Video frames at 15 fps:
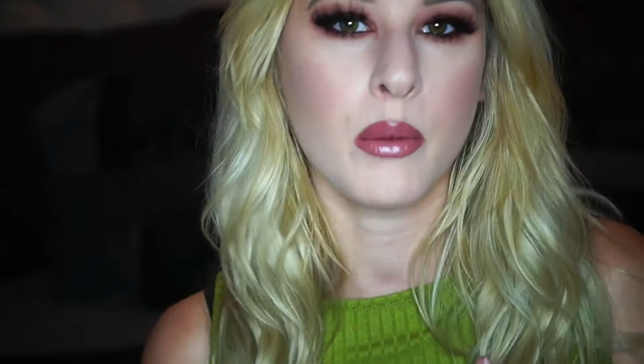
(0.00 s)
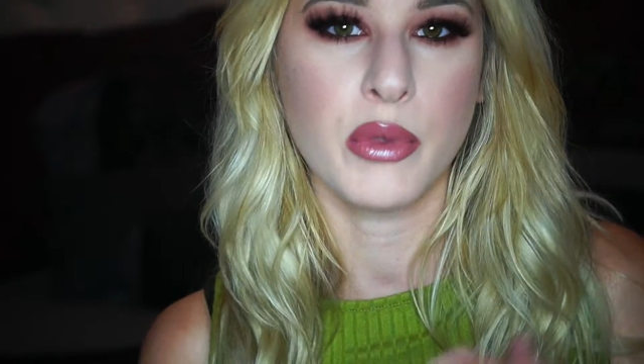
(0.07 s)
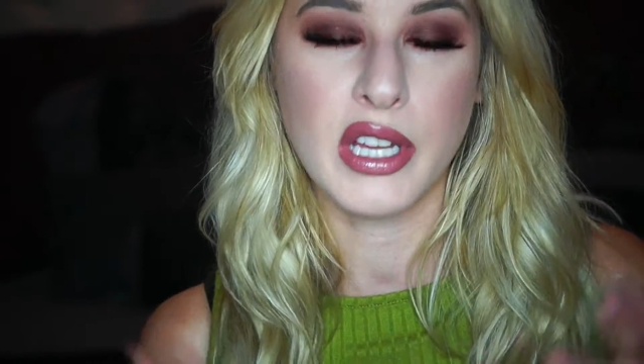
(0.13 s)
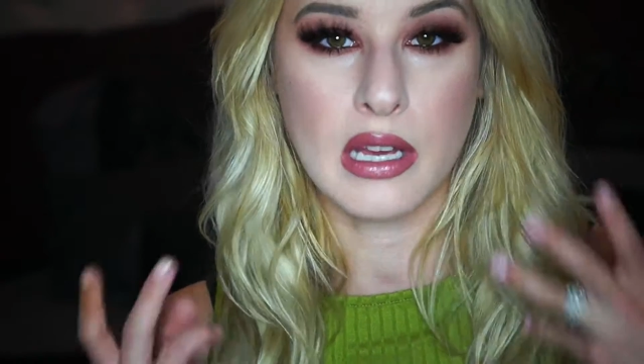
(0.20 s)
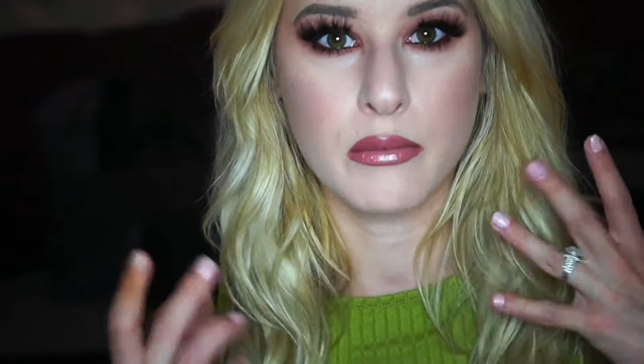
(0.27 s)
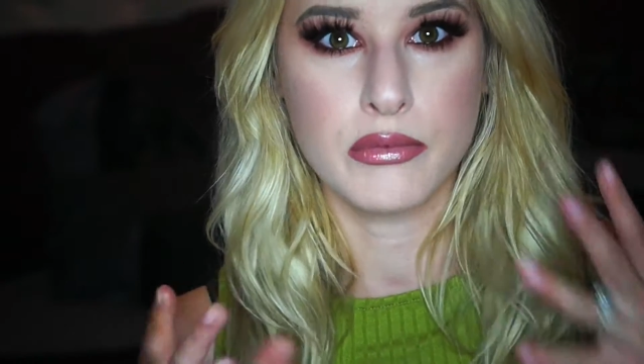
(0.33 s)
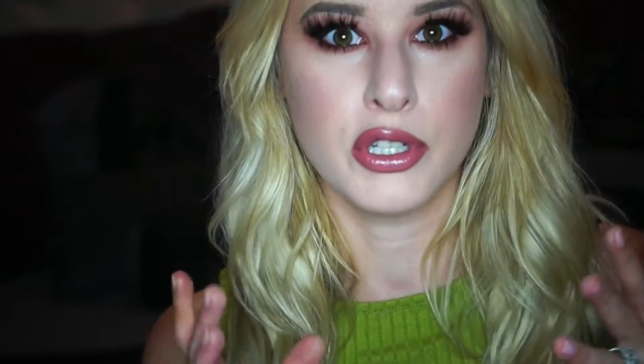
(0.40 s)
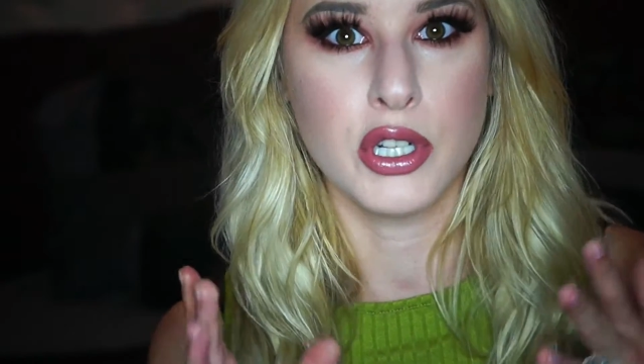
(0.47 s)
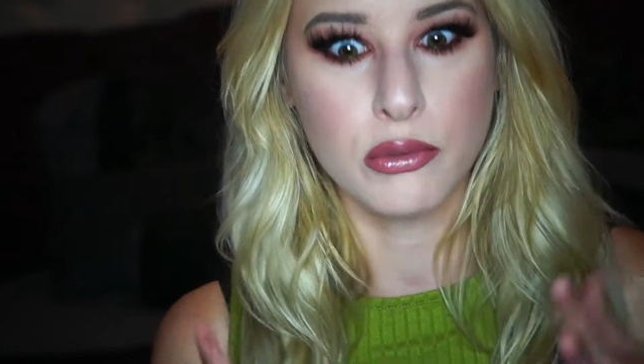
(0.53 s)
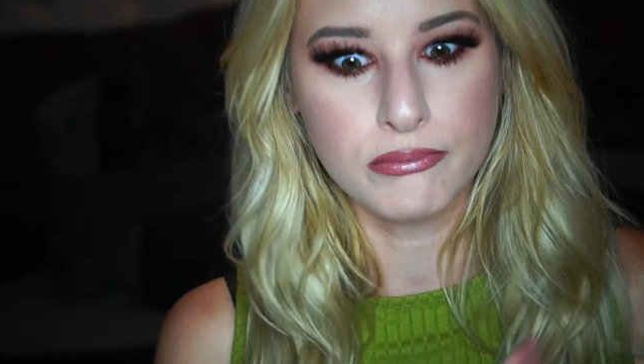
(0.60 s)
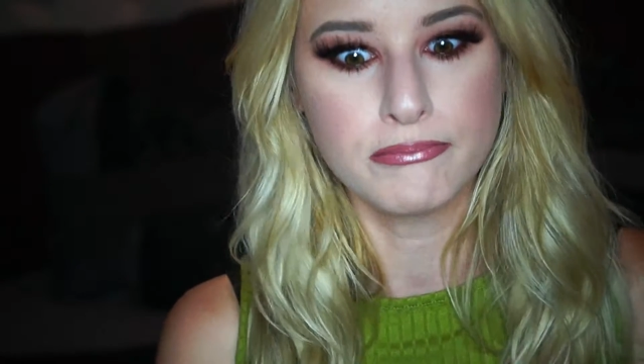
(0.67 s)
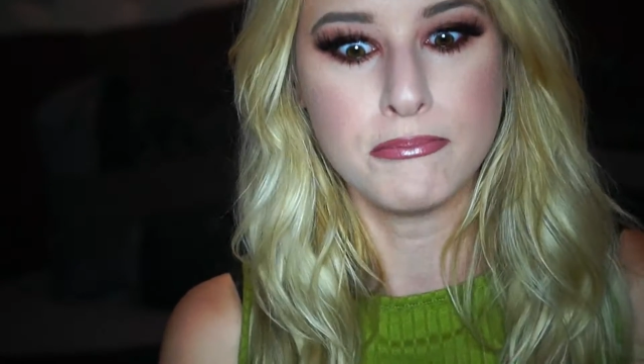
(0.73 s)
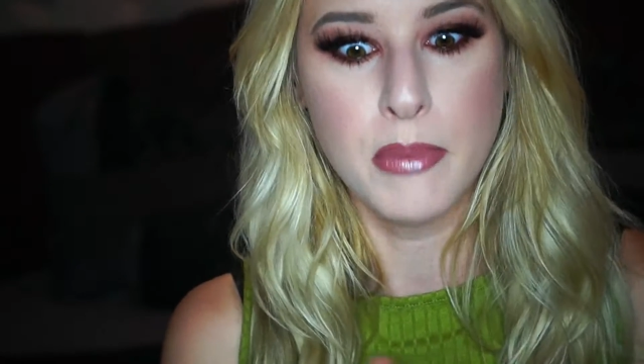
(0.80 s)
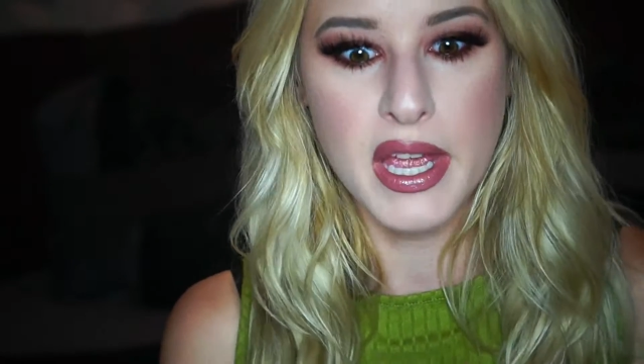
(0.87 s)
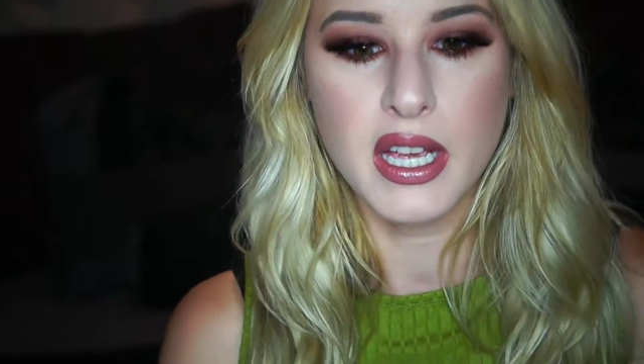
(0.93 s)
like, you know,
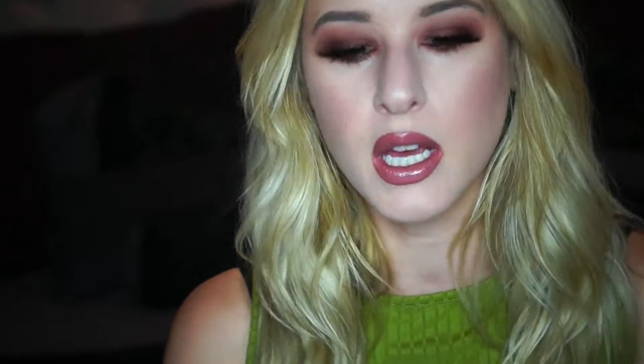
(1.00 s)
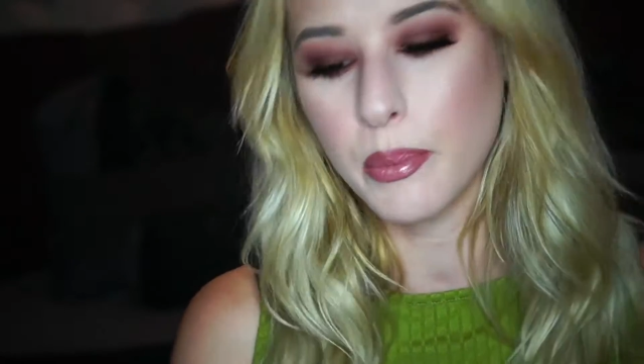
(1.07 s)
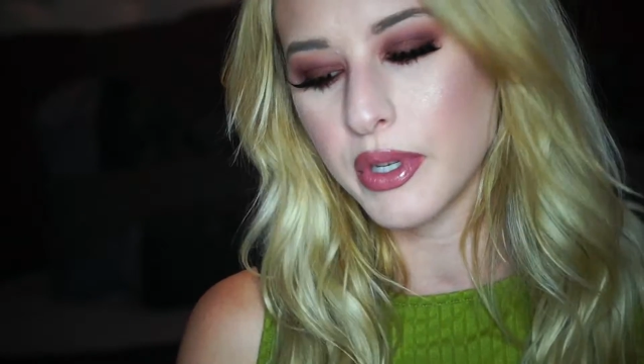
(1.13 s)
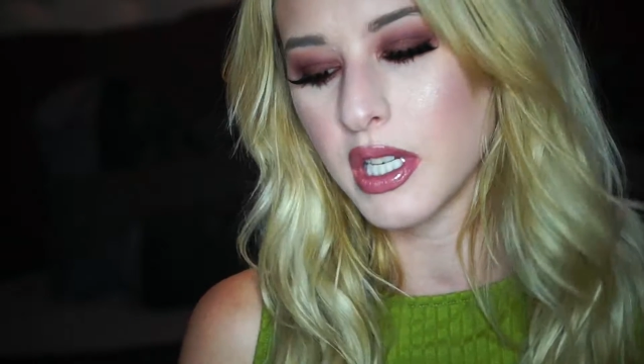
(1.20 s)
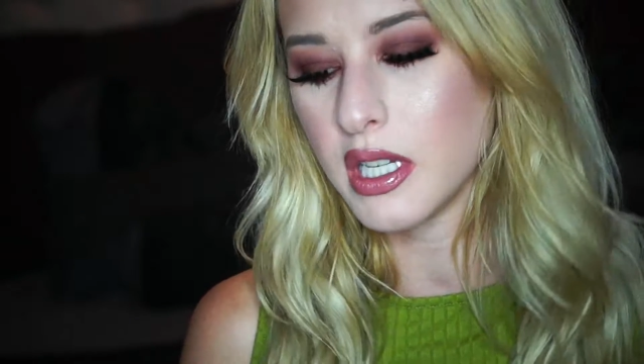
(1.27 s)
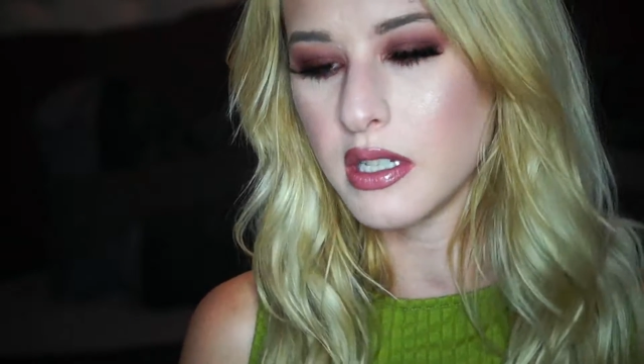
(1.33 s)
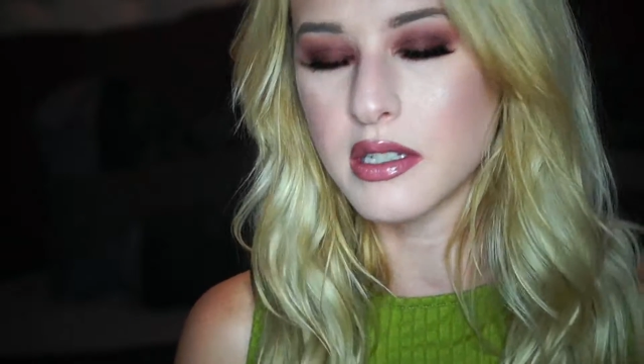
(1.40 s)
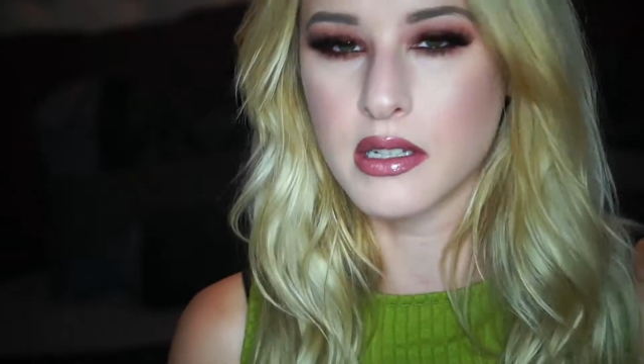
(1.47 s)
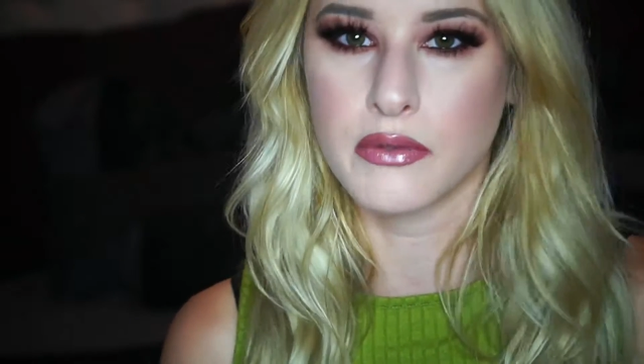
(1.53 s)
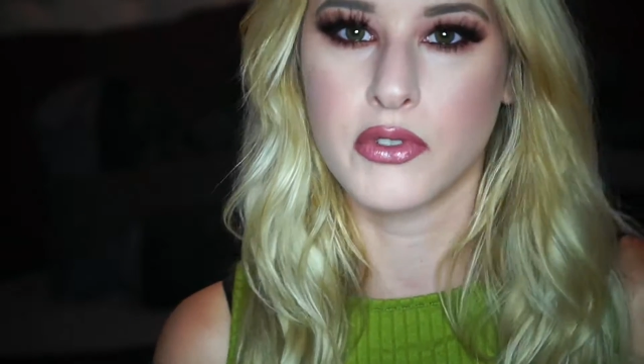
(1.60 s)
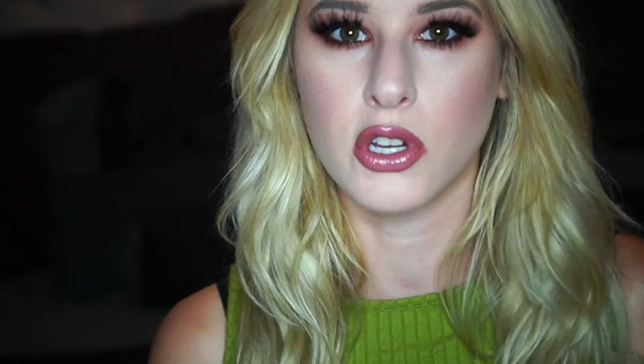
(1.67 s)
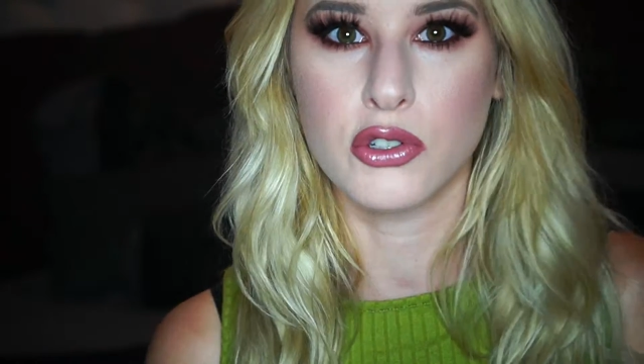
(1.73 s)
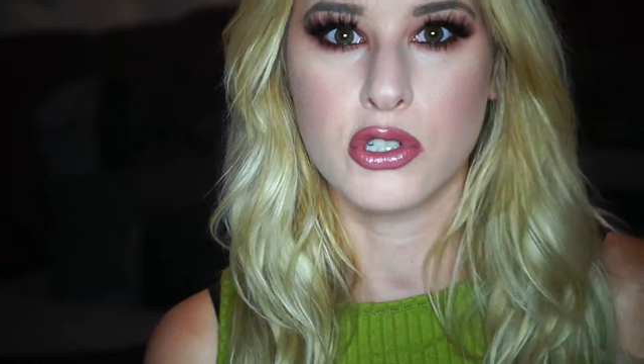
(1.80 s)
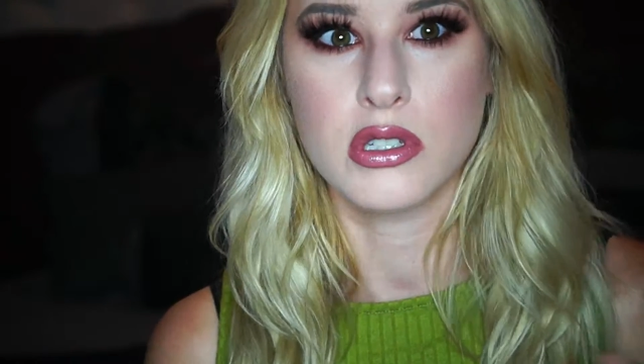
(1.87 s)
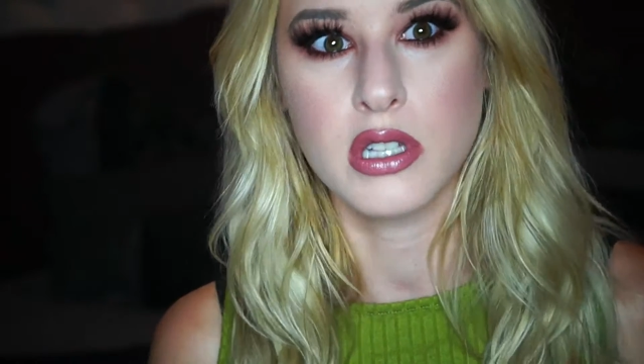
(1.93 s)
makeup adhesive,
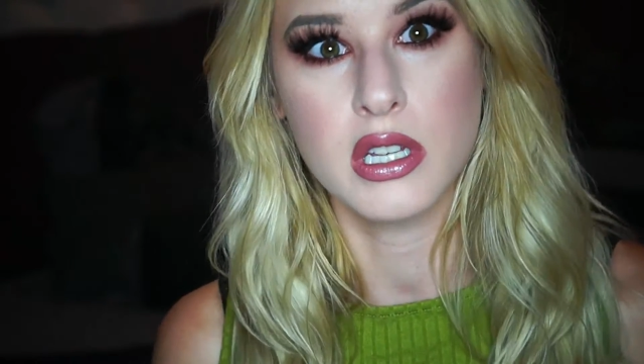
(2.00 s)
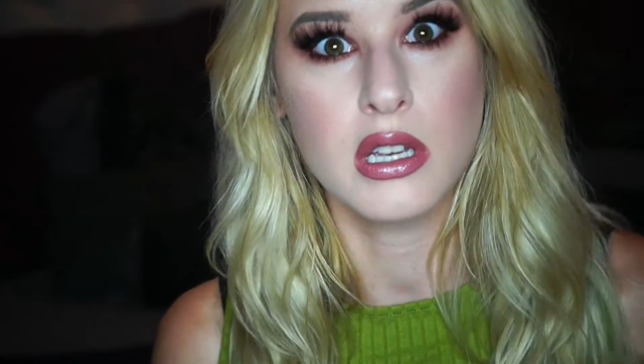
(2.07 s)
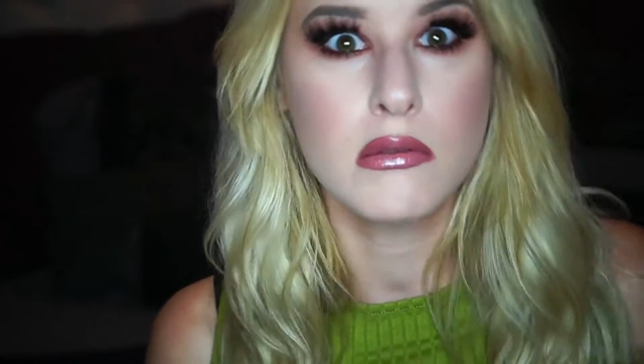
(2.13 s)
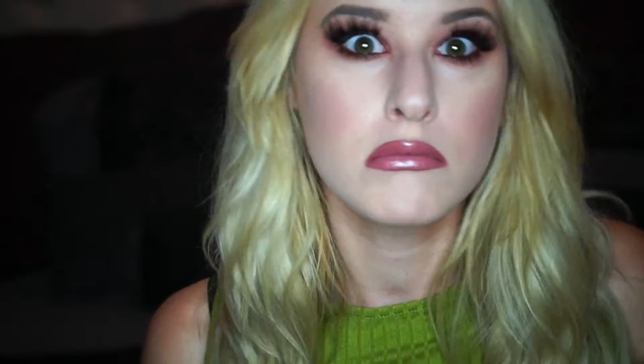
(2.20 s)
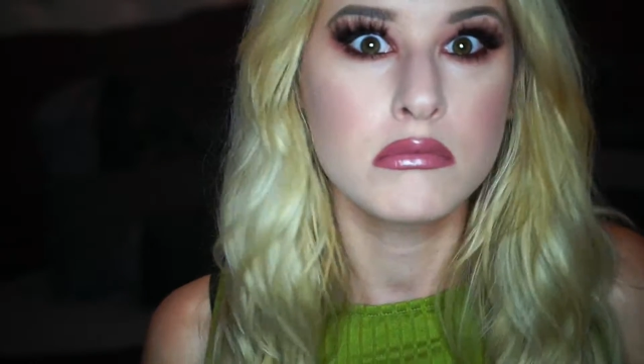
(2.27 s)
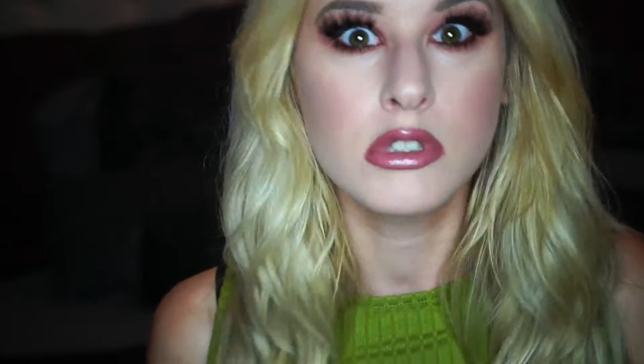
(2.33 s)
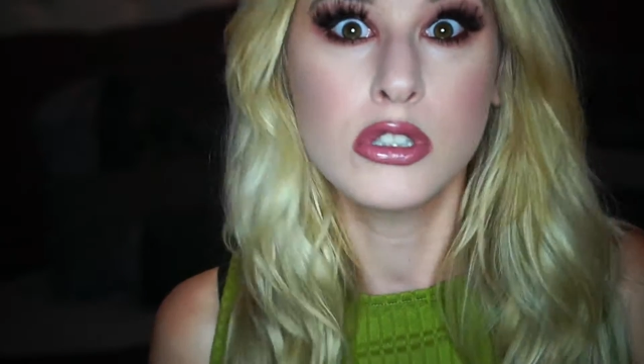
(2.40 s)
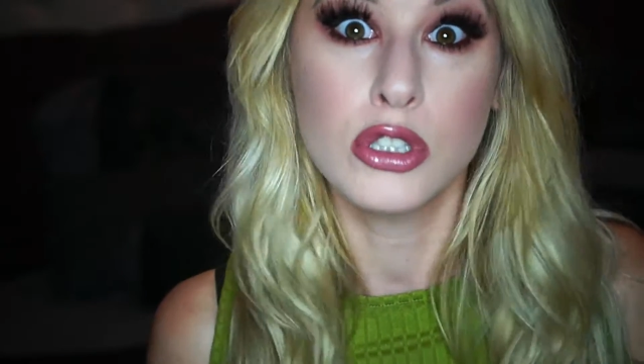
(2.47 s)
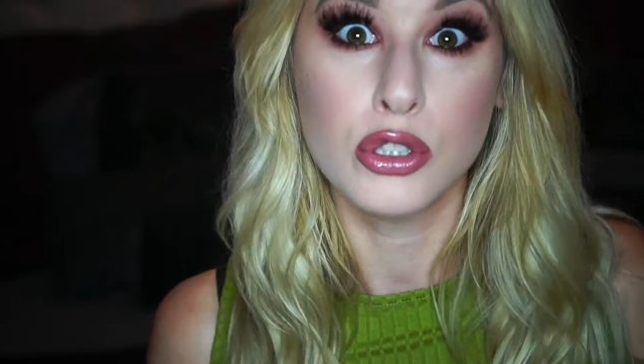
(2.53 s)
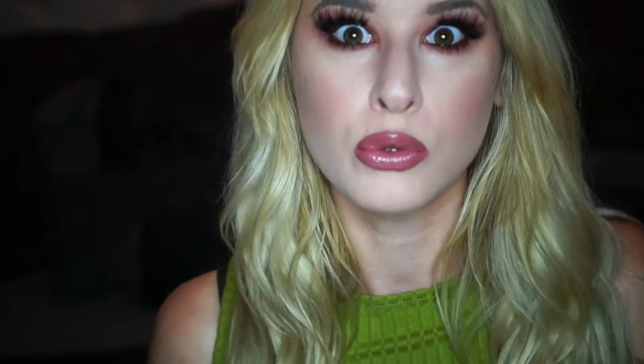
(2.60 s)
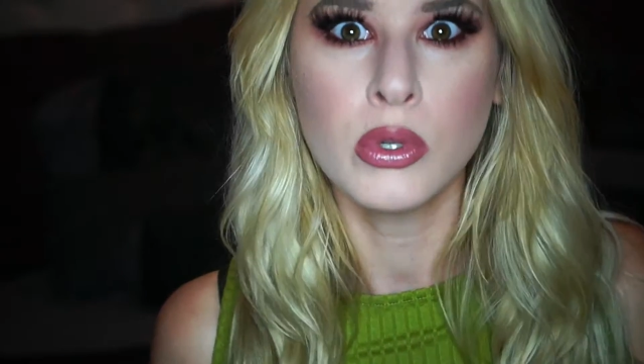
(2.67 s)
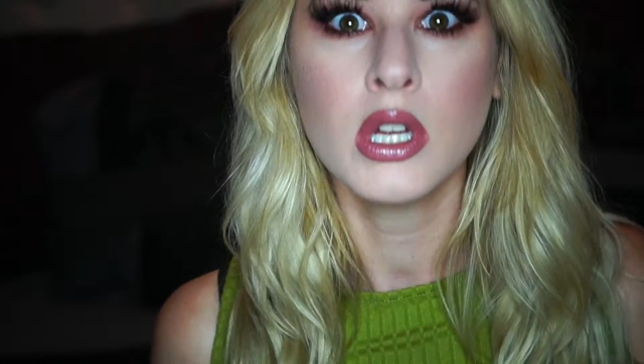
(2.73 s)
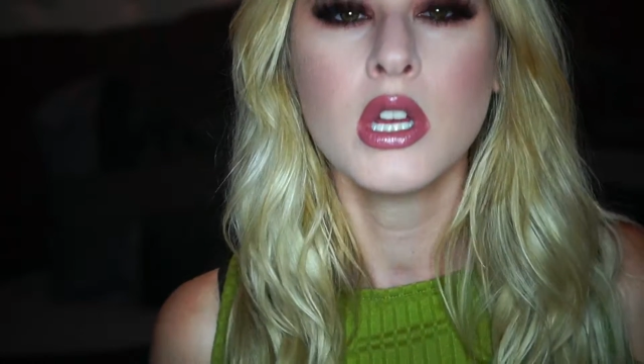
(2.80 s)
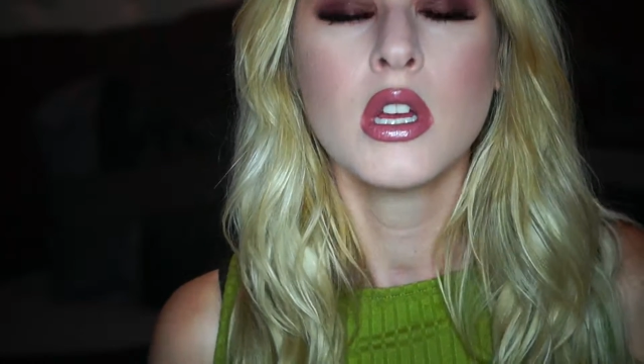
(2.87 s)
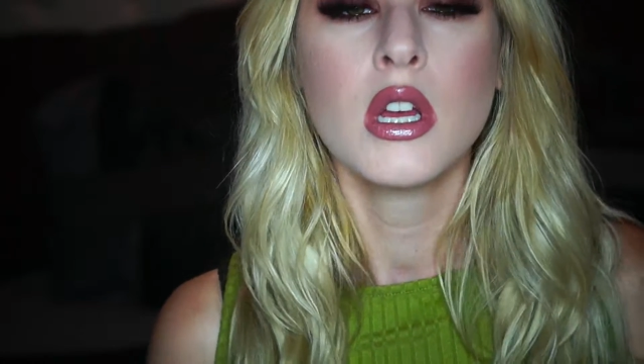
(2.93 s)
don't just like glue.